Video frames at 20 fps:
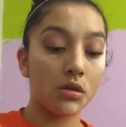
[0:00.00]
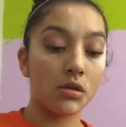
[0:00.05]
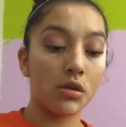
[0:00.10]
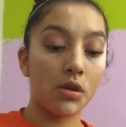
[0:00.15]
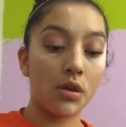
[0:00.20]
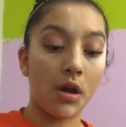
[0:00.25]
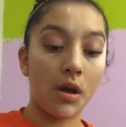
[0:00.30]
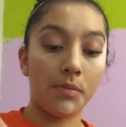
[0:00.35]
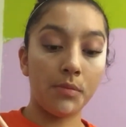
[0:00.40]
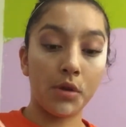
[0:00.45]
So
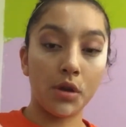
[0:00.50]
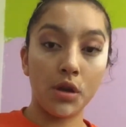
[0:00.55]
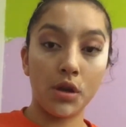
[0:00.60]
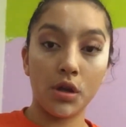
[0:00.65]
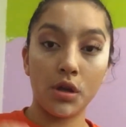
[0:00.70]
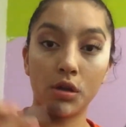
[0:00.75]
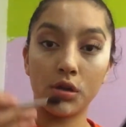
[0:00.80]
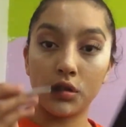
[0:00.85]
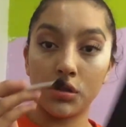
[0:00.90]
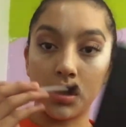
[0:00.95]
now I'm going
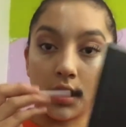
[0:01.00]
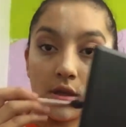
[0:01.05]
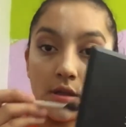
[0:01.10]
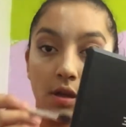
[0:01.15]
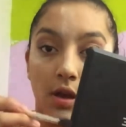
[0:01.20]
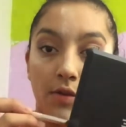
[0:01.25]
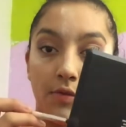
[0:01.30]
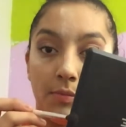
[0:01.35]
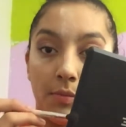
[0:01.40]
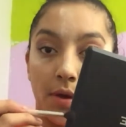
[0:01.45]
to dust
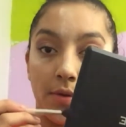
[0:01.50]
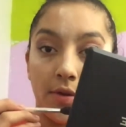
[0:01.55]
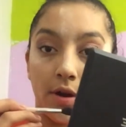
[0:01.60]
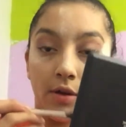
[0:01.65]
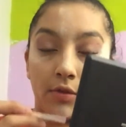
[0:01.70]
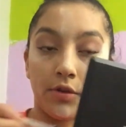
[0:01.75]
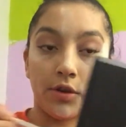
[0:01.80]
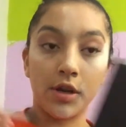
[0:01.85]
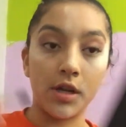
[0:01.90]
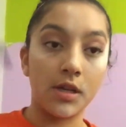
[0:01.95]
off my
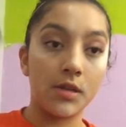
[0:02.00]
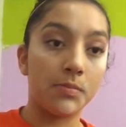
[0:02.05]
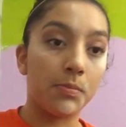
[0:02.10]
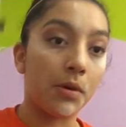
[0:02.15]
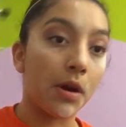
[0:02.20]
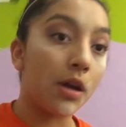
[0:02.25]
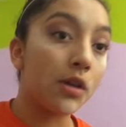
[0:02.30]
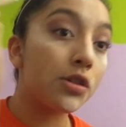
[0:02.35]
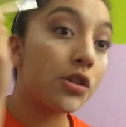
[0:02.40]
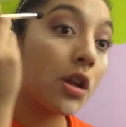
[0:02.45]
round crease
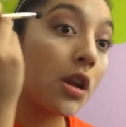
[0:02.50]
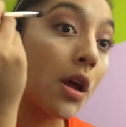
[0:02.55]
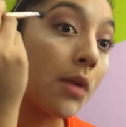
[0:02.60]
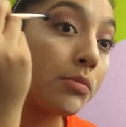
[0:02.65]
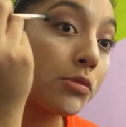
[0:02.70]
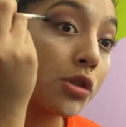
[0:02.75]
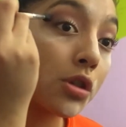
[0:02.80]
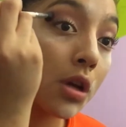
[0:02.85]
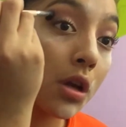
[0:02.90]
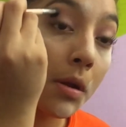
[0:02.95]
brush, and
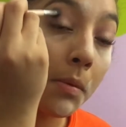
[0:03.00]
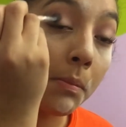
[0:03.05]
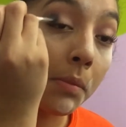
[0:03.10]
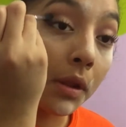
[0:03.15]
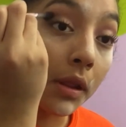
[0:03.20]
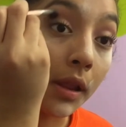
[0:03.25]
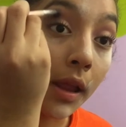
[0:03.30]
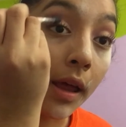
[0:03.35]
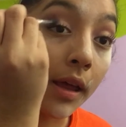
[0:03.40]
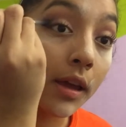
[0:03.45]
I'm just going
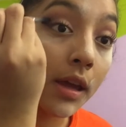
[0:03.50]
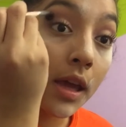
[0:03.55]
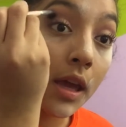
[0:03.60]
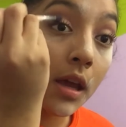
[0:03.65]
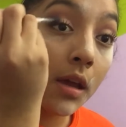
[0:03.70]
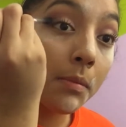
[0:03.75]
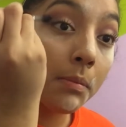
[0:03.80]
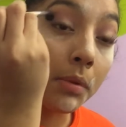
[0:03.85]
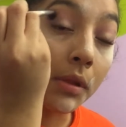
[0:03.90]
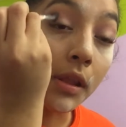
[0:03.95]
to
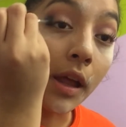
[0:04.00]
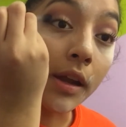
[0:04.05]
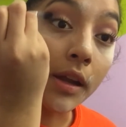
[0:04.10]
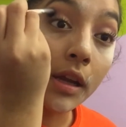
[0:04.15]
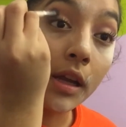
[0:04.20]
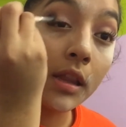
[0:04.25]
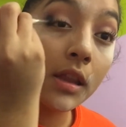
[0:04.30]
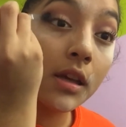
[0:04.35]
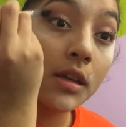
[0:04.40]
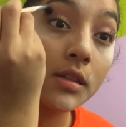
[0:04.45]
keep
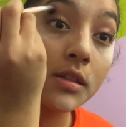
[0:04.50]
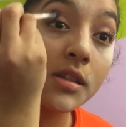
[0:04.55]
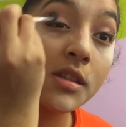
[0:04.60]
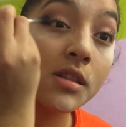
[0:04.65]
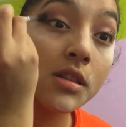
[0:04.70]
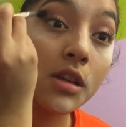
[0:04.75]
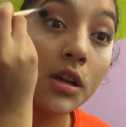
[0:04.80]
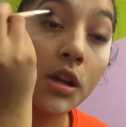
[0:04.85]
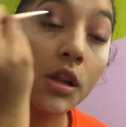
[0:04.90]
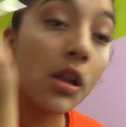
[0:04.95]
blending this
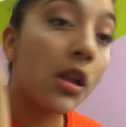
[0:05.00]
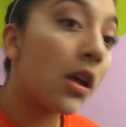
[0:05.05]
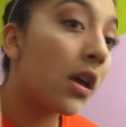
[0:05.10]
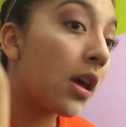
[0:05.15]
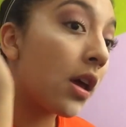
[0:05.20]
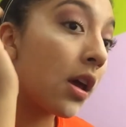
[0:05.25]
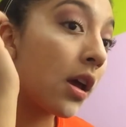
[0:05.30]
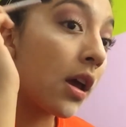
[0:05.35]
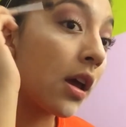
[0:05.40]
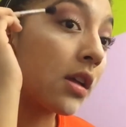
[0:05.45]
until
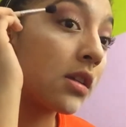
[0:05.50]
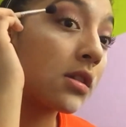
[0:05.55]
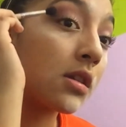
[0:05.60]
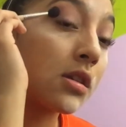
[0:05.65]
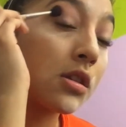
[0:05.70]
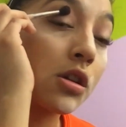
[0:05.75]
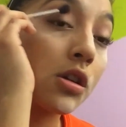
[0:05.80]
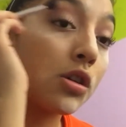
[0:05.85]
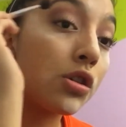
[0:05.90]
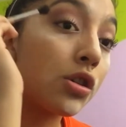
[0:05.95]
it gets
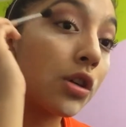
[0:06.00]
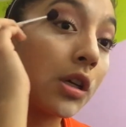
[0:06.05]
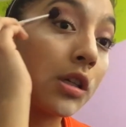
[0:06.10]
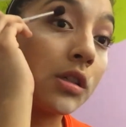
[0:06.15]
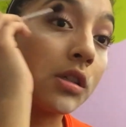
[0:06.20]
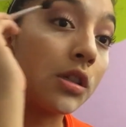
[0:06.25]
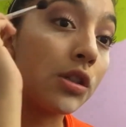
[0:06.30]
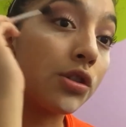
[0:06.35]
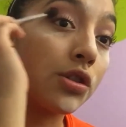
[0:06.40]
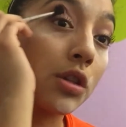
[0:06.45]
into a
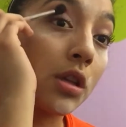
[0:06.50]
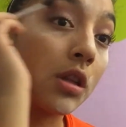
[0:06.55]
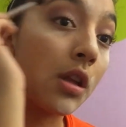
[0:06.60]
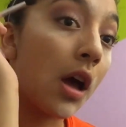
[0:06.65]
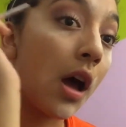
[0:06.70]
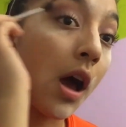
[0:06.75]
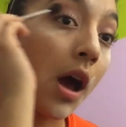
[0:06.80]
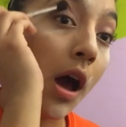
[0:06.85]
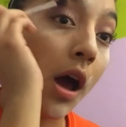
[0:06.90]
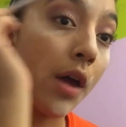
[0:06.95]
transition
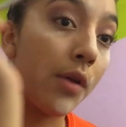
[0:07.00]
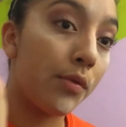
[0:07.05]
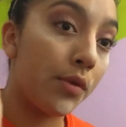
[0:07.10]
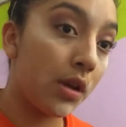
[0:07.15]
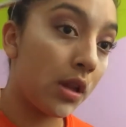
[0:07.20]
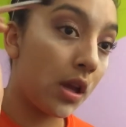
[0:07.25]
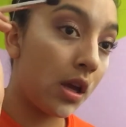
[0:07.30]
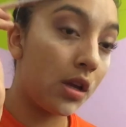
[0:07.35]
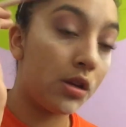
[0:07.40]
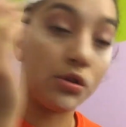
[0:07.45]
that I
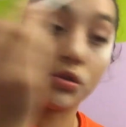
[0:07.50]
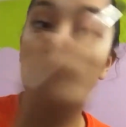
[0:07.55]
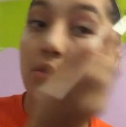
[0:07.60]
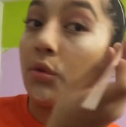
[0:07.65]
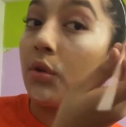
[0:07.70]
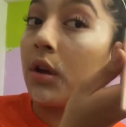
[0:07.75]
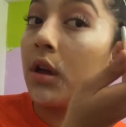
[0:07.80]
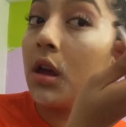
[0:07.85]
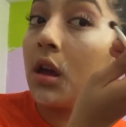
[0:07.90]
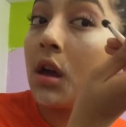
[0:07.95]
really
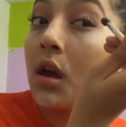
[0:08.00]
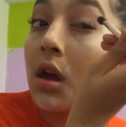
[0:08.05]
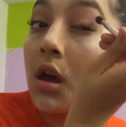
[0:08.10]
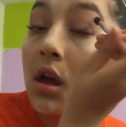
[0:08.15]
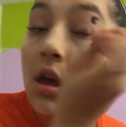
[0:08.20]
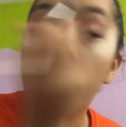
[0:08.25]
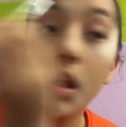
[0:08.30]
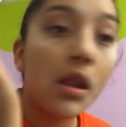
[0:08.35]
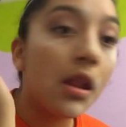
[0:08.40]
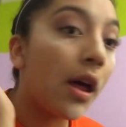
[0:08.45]
enjoy.
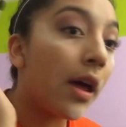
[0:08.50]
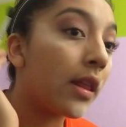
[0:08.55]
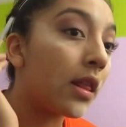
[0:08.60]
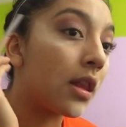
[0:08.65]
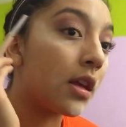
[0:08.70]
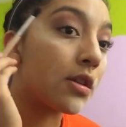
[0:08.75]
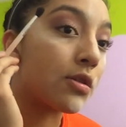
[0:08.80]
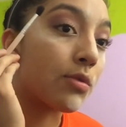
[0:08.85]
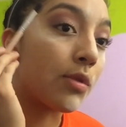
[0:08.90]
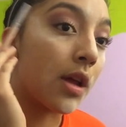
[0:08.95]
Like
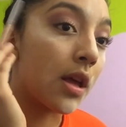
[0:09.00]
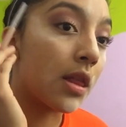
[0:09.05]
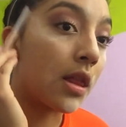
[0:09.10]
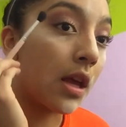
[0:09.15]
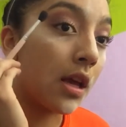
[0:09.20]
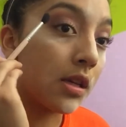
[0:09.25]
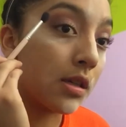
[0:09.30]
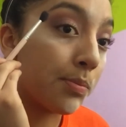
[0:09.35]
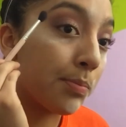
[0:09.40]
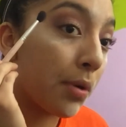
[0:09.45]
this one I
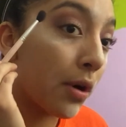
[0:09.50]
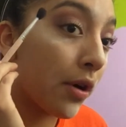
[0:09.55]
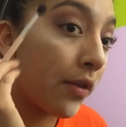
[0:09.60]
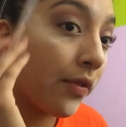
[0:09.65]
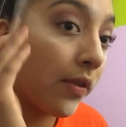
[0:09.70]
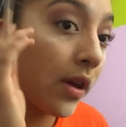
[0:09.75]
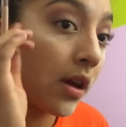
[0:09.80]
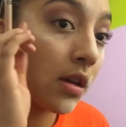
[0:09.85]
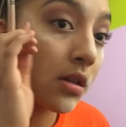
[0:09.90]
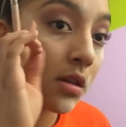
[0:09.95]
think is
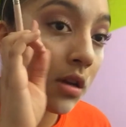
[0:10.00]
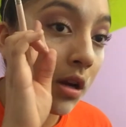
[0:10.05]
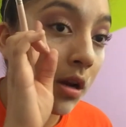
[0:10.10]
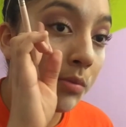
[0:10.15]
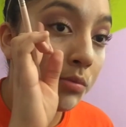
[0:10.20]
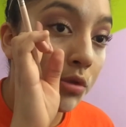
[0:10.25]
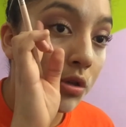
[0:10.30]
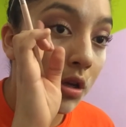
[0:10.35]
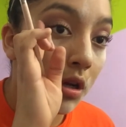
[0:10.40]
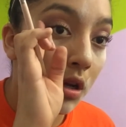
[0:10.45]
perfect, and
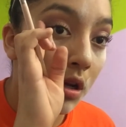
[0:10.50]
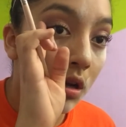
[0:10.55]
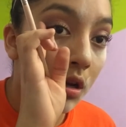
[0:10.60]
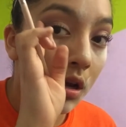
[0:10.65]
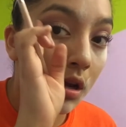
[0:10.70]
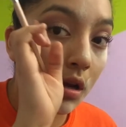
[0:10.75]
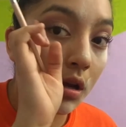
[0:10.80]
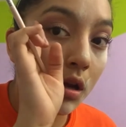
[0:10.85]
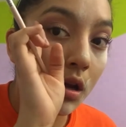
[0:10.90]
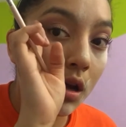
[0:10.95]
I'm just going to
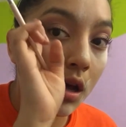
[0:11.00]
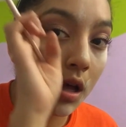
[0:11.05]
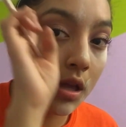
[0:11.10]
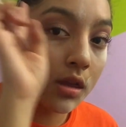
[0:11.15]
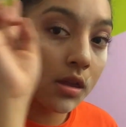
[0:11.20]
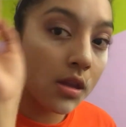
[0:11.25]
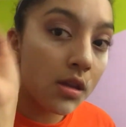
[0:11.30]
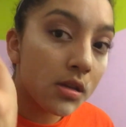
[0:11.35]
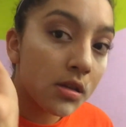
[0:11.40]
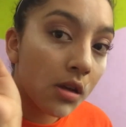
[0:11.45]
kind of
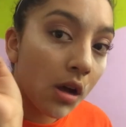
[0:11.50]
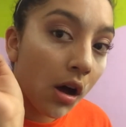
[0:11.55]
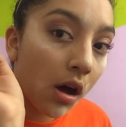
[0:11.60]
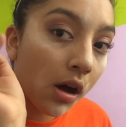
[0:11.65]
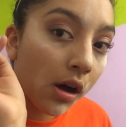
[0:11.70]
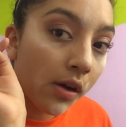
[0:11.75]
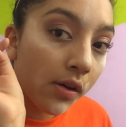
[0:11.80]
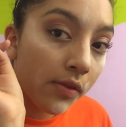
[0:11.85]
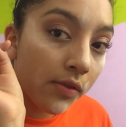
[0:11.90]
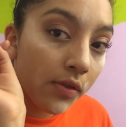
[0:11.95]
cut this
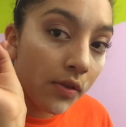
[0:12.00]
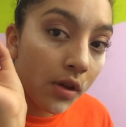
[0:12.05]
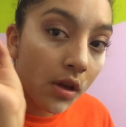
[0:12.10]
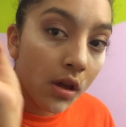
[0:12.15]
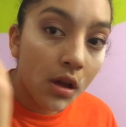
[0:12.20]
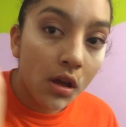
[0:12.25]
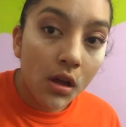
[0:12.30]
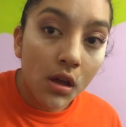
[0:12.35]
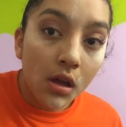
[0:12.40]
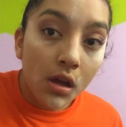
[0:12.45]
off
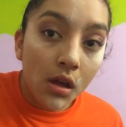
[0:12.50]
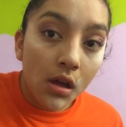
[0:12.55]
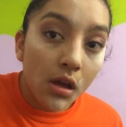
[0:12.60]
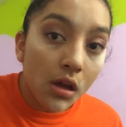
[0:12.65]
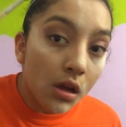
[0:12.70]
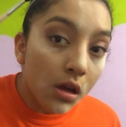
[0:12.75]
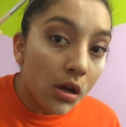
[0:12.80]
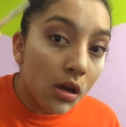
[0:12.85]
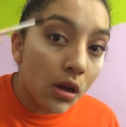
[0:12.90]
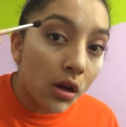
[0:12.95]

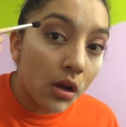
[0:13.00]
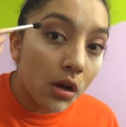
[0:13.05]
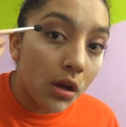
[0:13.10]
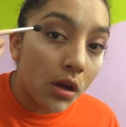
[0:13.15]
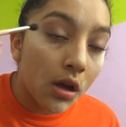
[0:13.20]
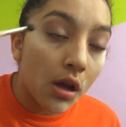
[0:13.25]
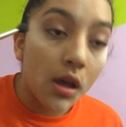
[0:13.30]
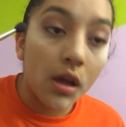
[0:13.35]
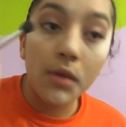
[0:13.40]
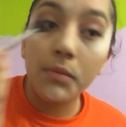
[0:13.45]

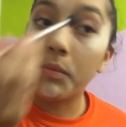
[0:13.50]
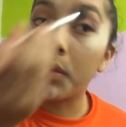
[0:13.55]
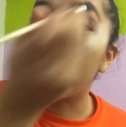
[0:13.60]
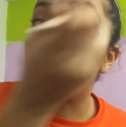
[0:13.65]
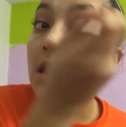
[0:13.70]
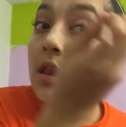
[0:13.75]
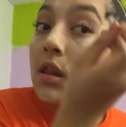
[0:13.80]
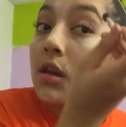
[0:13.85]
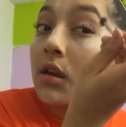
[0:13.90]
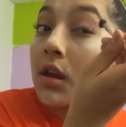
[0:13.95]
and
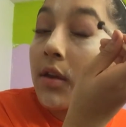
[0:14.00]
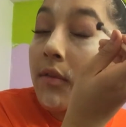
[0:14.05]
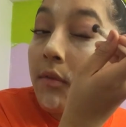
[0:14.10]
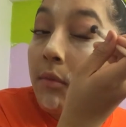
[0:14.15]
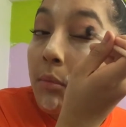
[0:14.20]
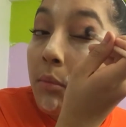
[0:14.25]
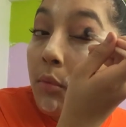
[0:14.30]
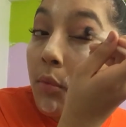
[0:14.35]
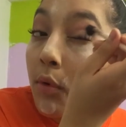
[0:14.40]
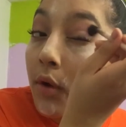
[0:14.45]
make it look
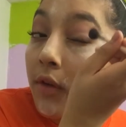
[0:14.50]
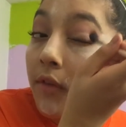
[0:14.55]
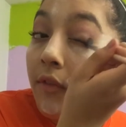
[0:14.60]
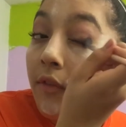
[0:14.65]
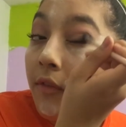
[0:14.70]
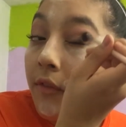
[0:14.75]
even more